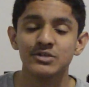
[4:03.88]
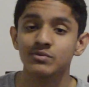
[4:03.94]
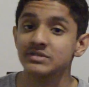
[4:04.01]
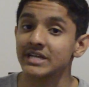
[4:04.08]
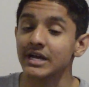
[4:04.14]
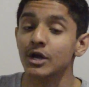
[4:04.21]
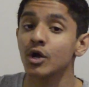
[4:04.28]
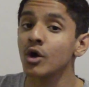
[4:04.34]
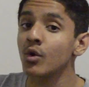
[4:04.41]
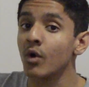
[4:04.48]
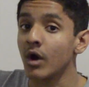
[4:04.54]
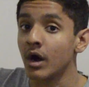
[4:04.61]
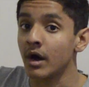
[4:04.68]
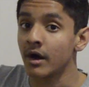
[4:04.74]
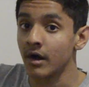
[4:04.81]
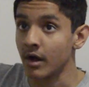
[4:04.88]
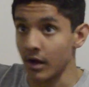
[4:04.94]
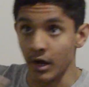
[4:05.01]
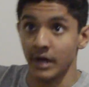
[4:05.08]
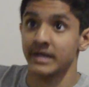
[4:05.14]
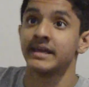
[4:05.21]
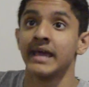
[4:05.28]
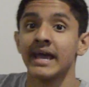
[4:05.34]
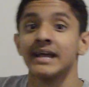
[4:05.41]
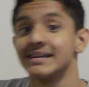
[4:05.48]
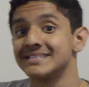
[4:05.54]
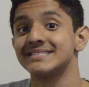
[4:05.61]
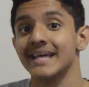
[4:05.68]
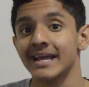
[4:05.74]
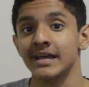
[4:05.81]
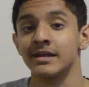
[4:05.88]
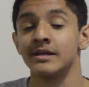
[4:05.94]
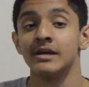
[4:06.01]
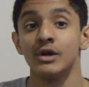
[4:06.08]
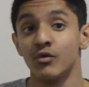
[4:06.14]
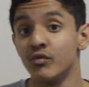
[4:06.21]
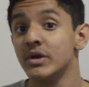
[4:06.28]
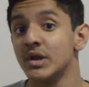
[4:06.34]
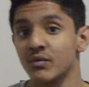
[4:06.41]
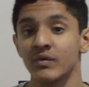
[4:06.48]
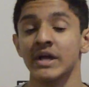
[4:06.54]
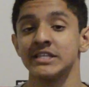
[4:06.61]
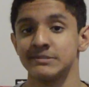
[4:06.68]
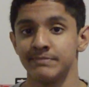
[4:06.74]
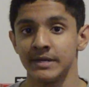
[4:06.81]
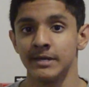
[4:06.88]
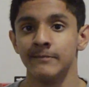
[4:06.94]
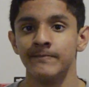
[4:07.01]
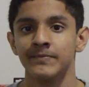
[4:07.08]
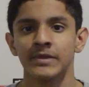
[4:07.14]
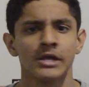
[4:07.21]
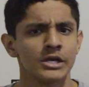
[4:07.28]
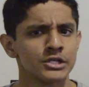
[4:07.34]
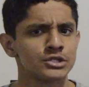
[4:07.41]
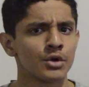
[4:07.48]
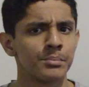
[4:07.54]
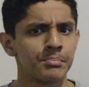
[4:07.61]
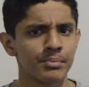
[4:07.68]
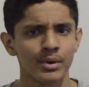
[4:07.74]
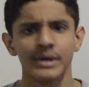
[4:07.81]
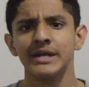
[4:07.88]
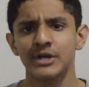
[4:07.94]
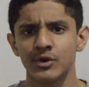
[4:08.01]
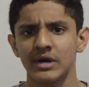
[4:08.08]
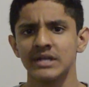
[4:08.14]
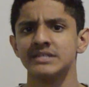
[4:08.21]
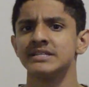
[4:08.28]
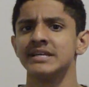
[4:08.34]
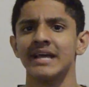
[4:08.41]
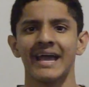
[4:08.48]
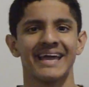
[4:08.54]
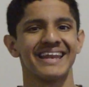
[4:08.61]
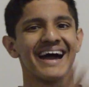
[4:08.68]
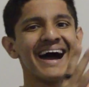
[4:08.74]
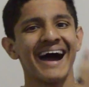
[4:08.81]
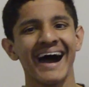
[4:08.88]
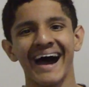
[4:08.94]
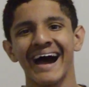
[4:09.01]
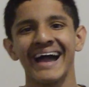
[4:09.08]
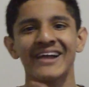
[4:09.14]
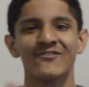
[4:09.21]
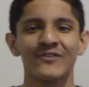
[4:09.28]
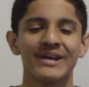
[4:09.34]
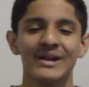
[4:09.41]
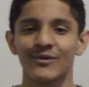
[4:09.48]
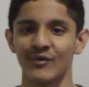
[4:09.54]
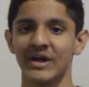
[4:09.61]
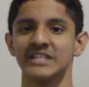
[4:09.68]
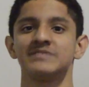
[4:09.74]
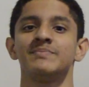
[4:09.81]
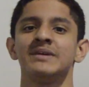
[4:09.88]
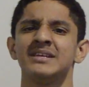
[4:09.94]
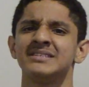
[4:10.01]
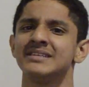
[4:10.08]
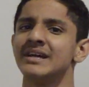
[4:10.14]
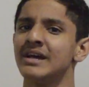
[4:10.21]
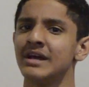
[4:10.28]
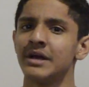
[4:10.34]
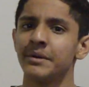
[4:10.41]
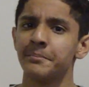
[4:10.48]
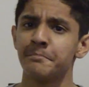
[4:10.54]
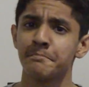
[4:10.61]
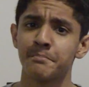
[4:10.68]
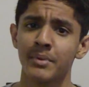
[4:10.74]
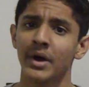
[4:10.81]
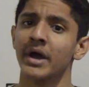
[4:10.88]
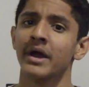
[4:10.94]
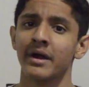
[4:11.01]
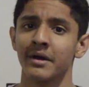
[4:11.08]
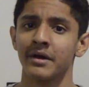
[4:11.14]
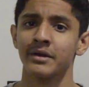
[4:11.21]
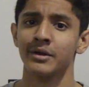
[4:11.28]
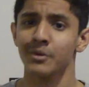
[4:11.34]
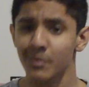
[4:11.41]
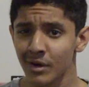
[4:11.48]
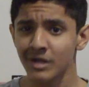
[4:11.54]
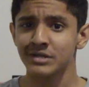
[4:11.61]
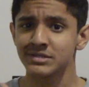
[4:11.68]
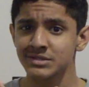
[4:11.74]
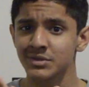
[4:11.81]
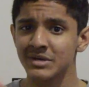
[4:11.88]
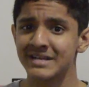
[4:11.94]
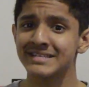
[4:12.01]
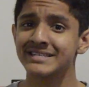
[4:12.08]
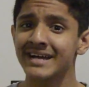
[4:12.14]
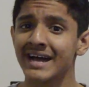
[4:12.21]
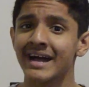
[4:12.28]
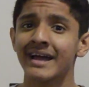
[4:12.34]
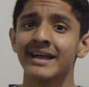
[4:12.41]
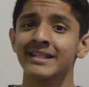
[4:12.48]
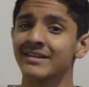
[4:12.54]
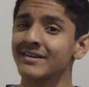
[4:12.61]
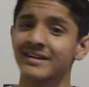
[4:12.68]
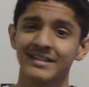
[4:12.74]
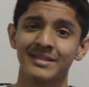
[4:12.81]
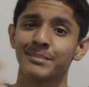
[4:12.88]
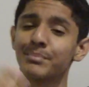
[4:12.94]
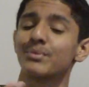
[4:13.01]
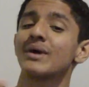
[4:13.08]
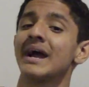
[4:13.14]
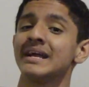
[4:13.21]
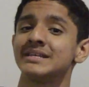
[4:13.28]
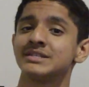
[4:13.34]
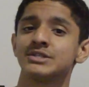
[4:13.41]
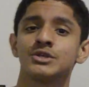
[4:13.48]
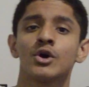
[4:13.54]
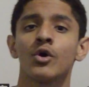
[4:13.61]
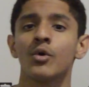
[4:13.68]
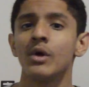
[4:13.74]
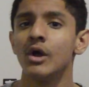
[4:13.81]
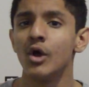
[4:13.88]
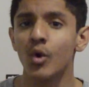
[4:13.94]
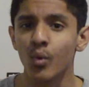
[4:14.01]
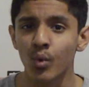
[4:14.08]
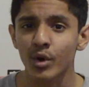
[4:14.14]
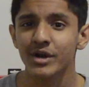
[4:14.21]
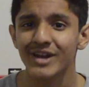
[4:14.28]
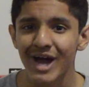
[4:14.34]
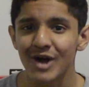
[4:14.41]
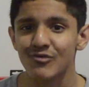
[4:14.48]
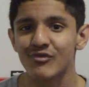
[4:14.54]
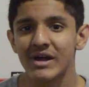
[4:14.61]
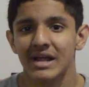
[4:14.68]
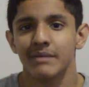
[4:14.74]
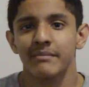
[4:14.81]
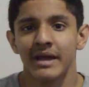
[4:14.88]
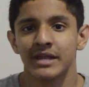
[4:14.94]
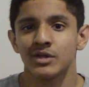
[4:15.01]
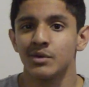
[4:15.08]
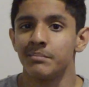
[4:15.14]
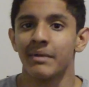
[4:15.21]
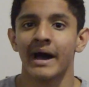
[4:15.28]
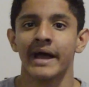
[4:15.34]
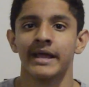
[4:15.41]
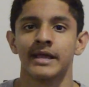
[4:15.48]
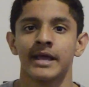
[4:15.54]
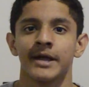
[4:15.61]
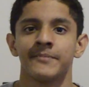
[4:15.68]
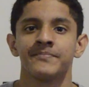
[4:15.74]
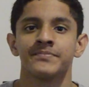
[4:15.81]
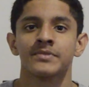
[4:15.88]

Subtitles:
ones that can go a gig a second read and write speed. So pretty crazy and high read and write speeds. But you know what also is high? The price. So would not recommend you buying it